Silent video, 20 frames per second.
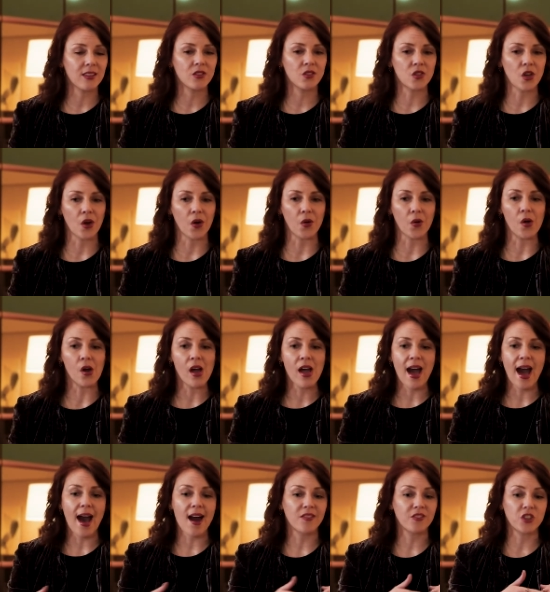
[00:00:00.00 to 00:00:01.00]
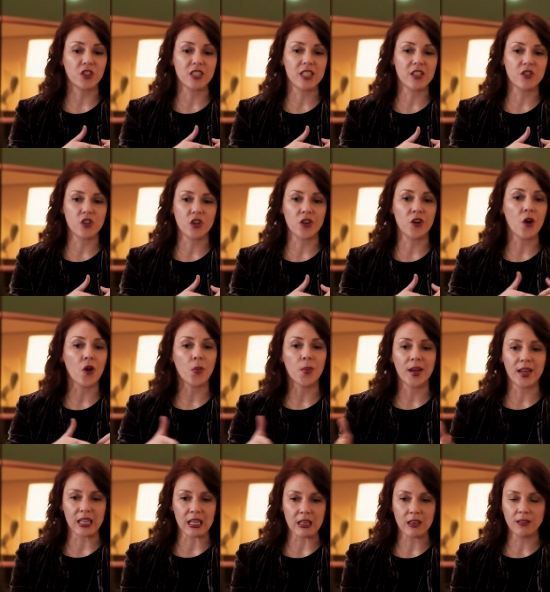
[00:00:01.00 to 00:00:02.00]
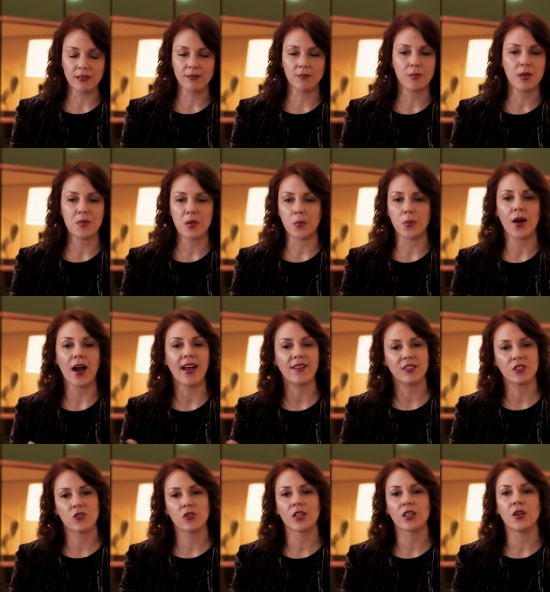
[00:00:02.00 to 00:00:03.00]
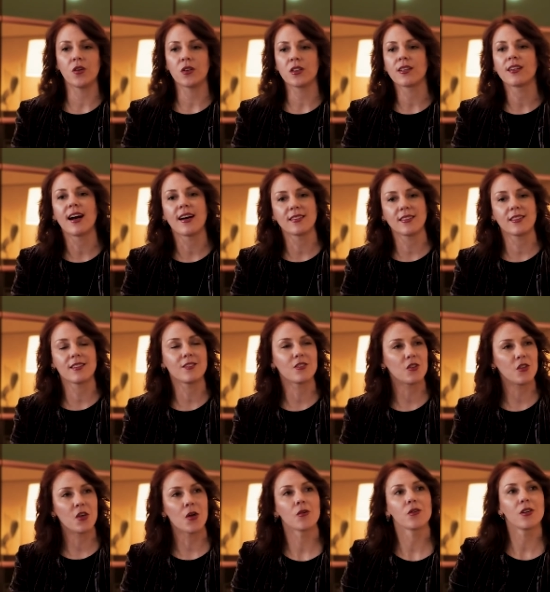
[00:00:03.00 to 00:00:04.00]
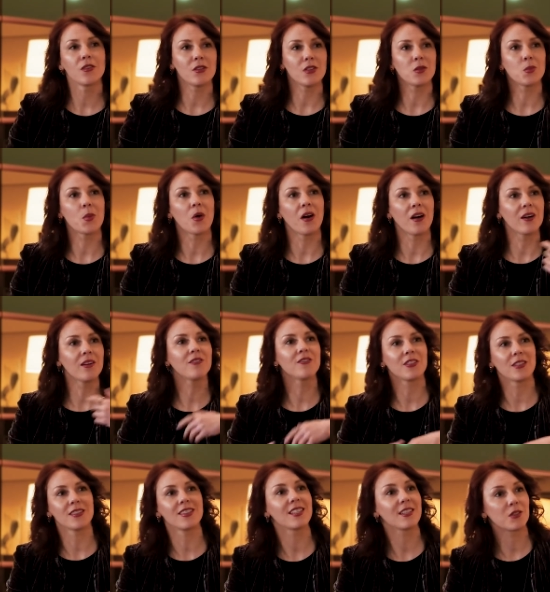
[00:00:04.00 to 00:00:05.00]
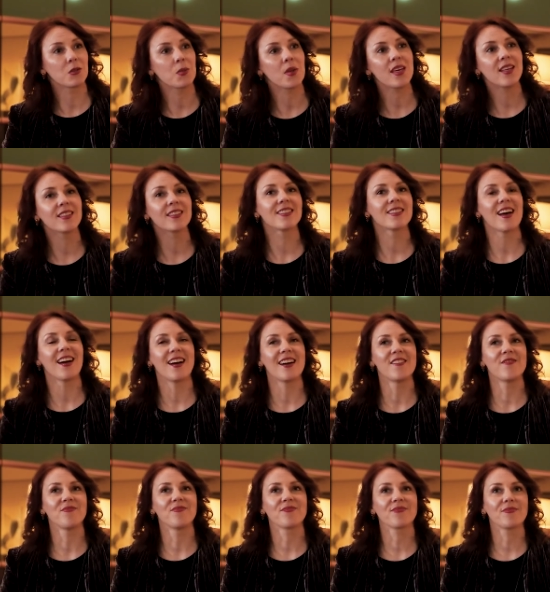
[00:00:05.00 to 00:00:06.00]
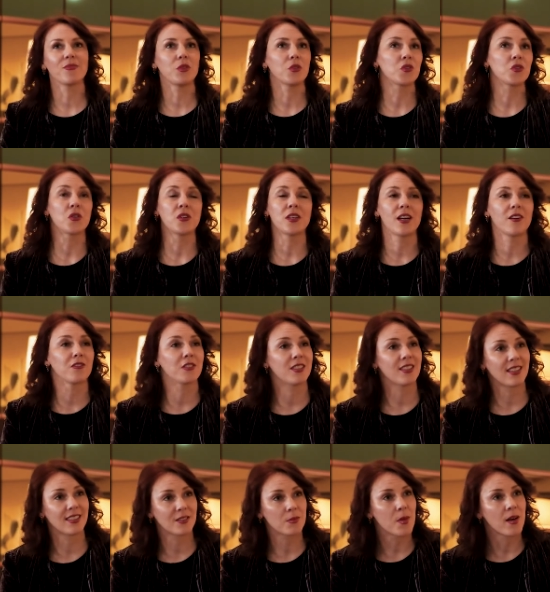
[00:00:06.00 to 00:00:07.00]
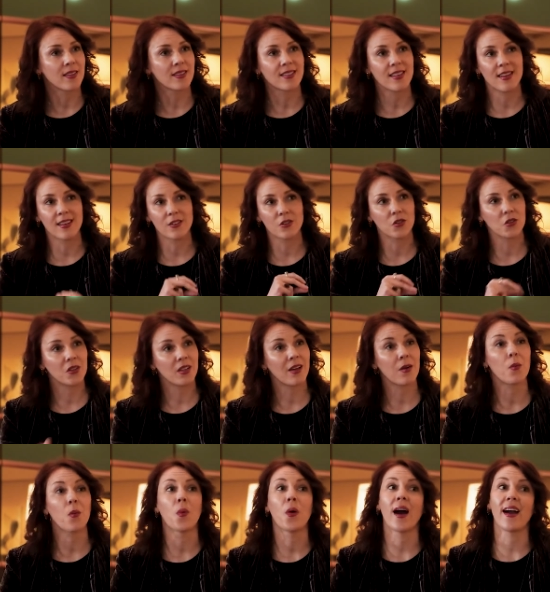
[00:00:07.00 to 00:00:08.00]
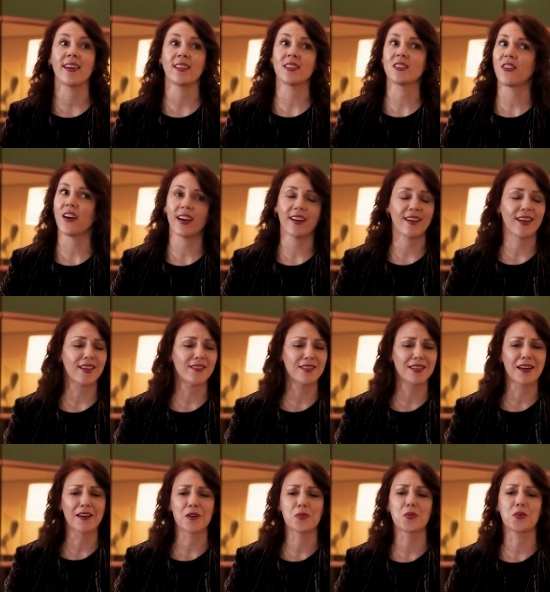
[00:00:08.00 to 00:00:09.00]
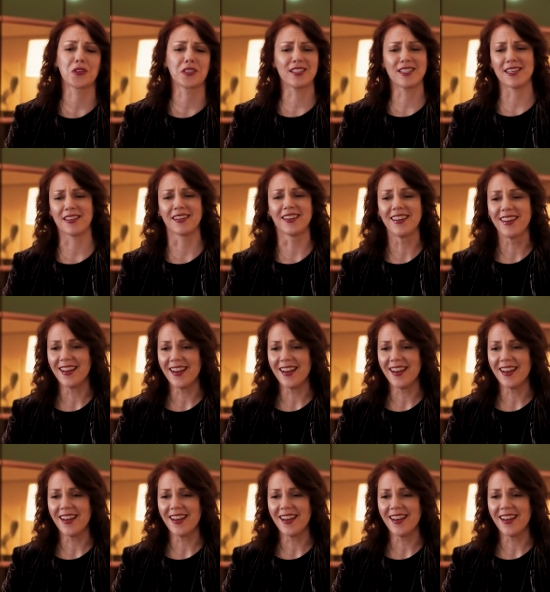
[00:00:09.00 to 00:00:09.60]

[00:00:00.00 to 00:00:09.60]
So after teaching nobody, maybe private drunk yoga classes to the owner of this bar for six weeks, um, we were sold out for six months, and it grew like wildfire. I even got a book deal.